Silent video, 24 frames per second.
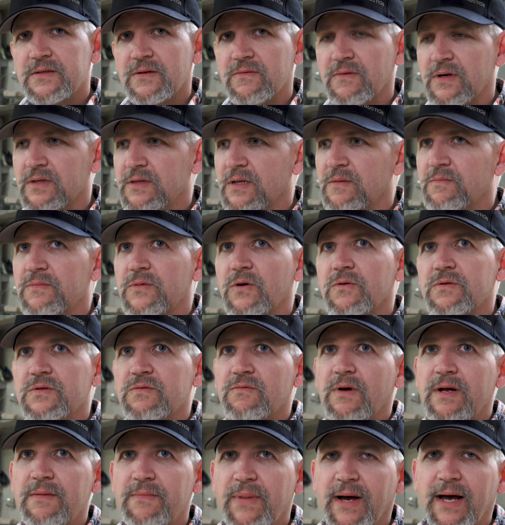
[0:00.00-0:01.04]
to run them goes
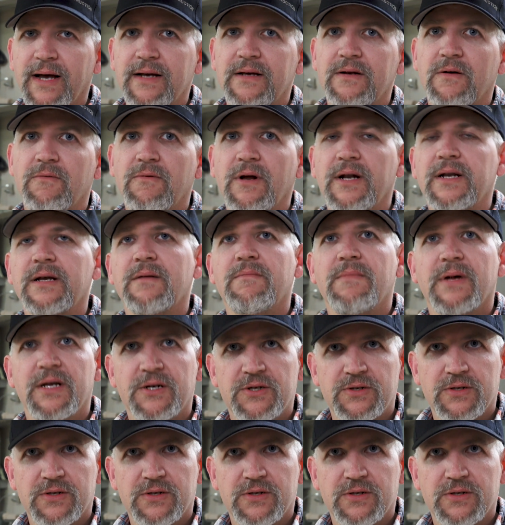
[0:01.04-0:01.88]
right back into running a men's